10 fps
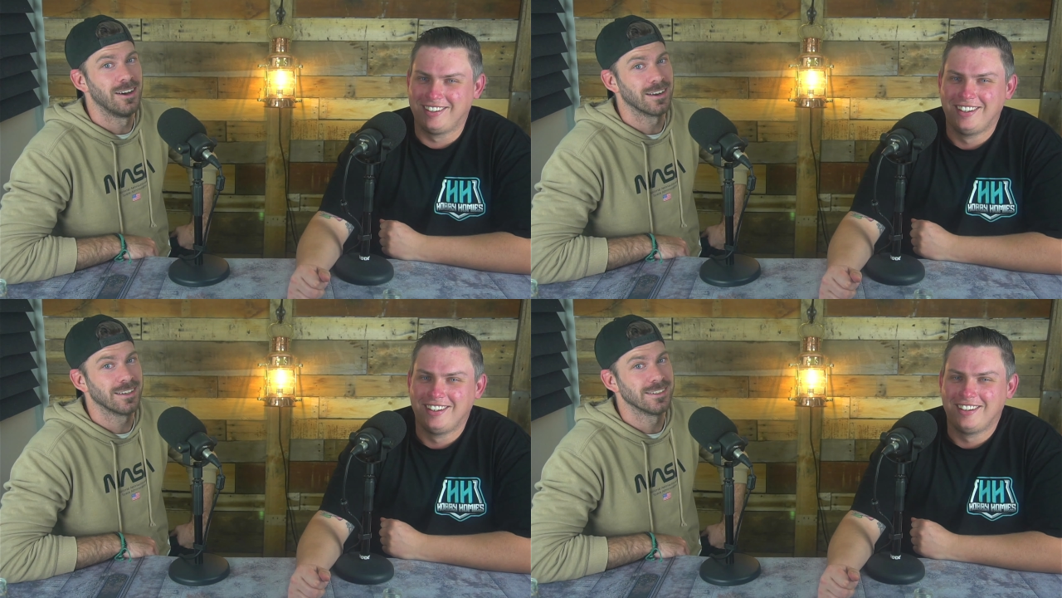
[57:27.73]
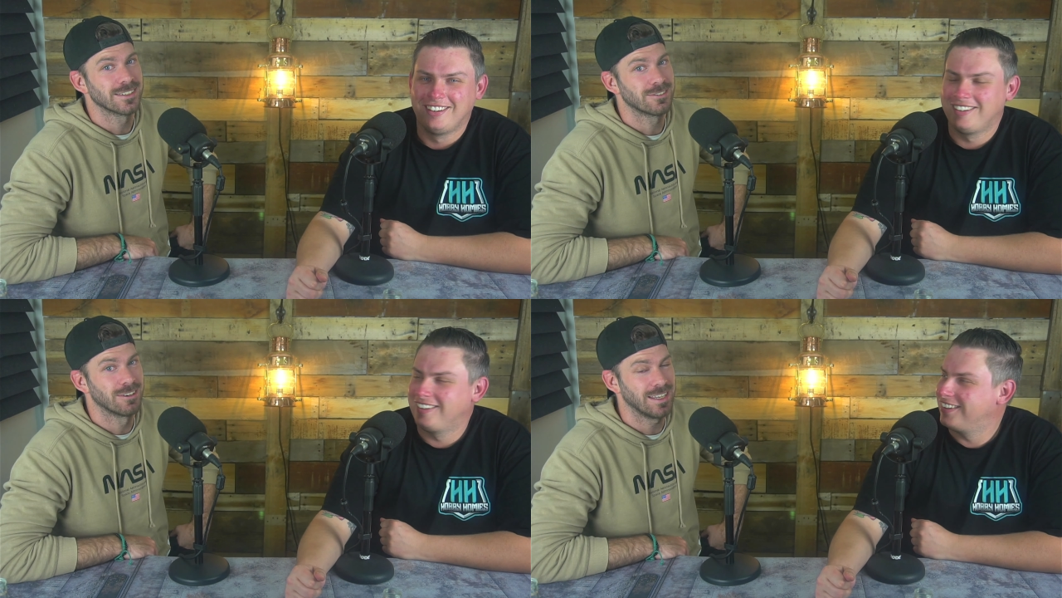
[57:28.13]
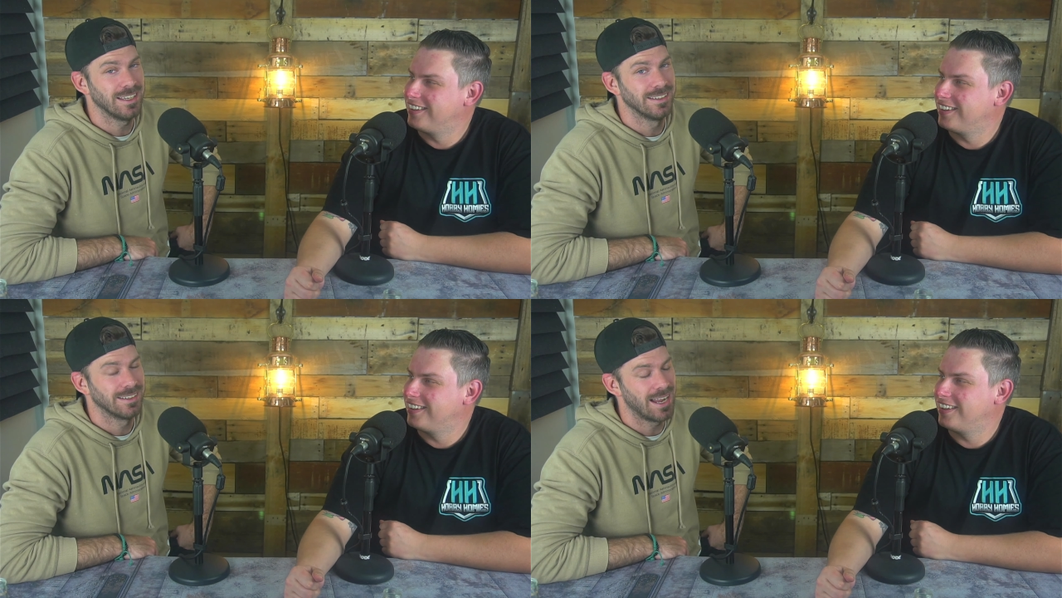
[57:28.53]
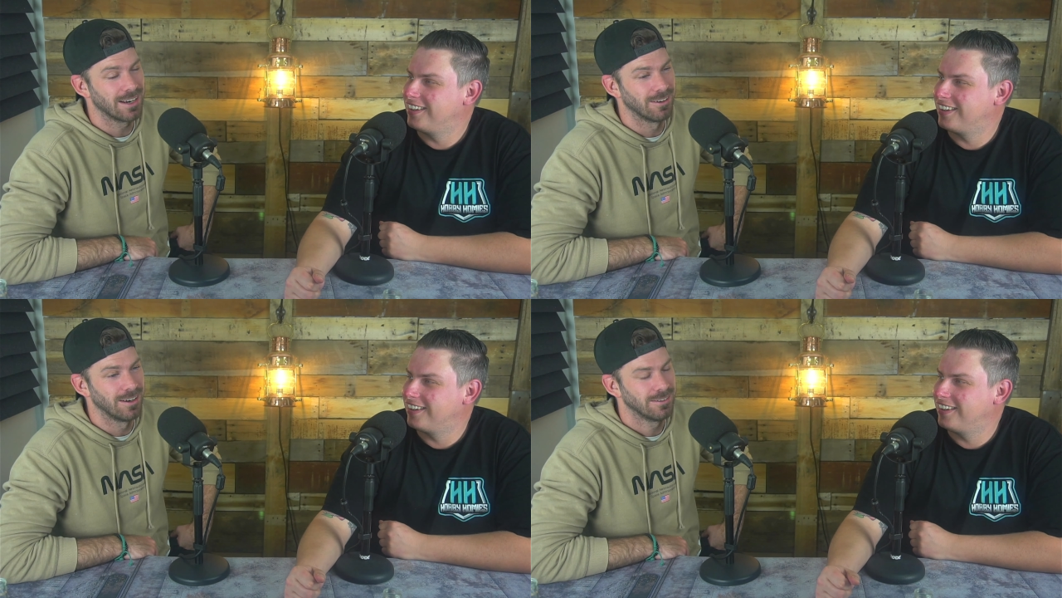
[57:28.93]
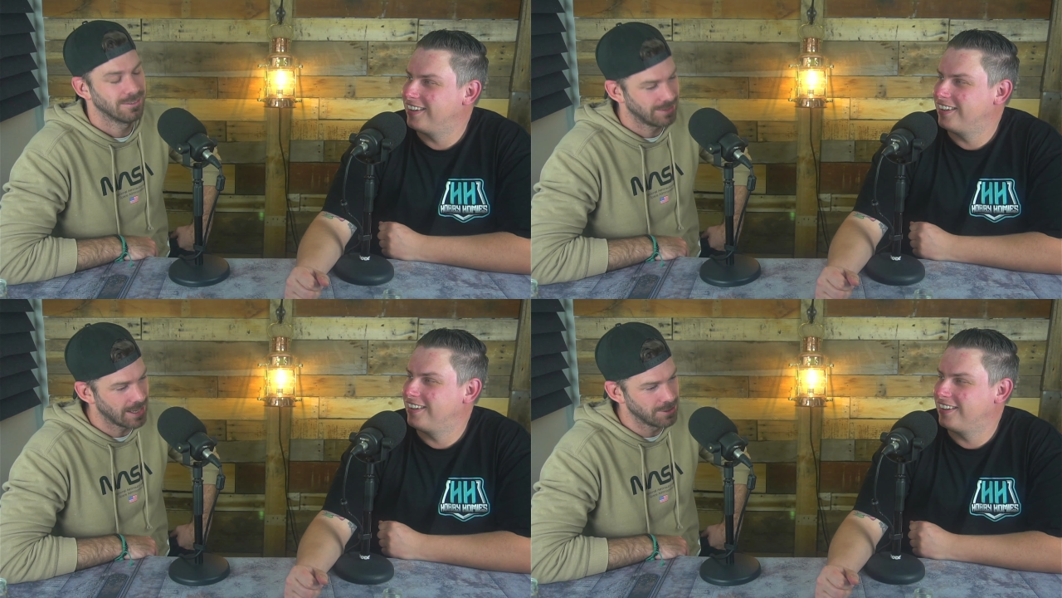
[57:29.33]
Speaker 1: Hockers, Tricky, Agro.
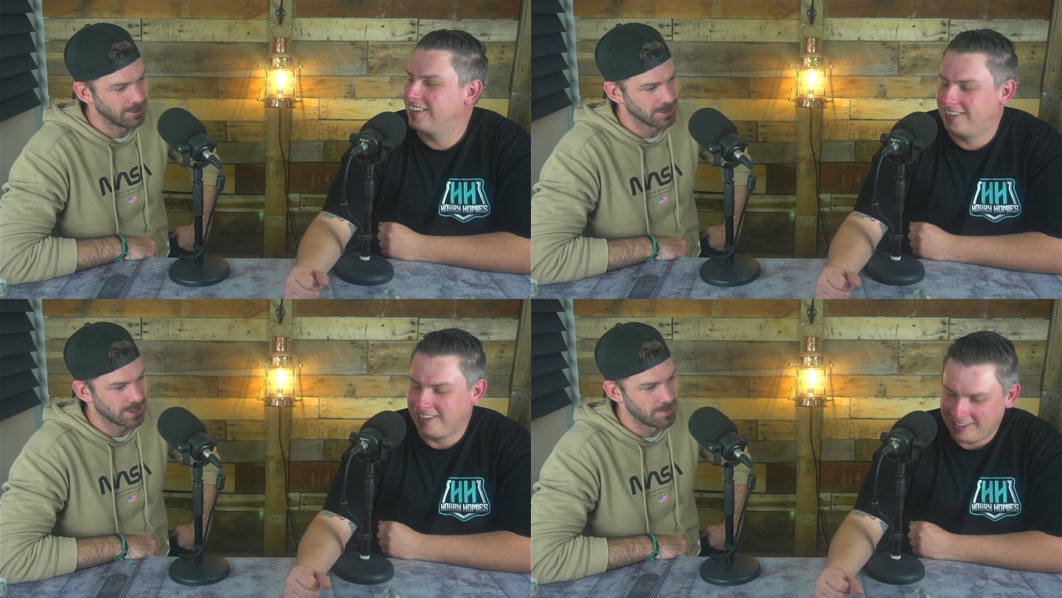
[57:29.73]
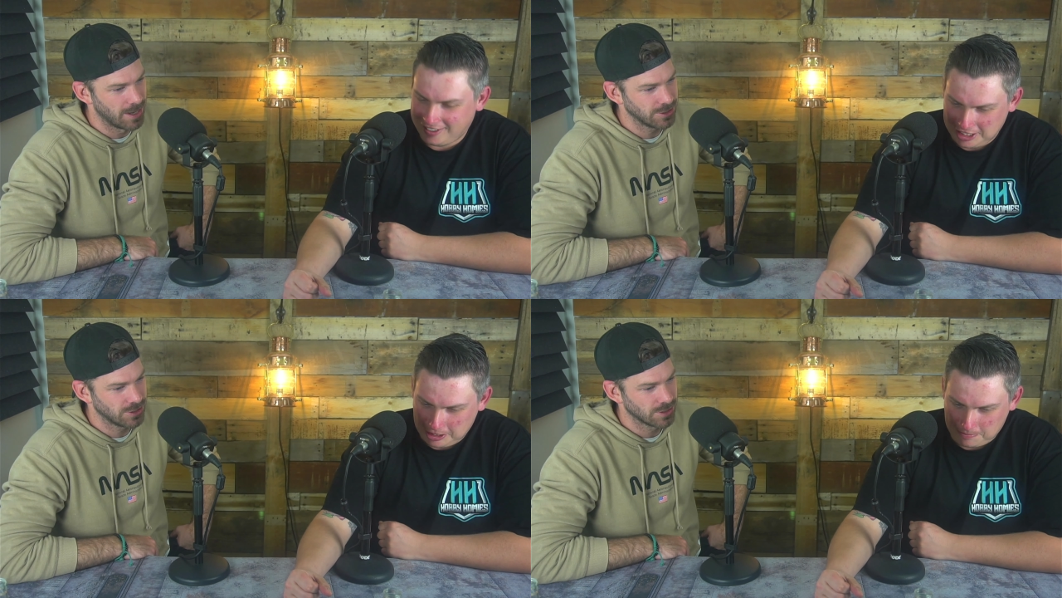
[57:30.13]
Thank you all so much.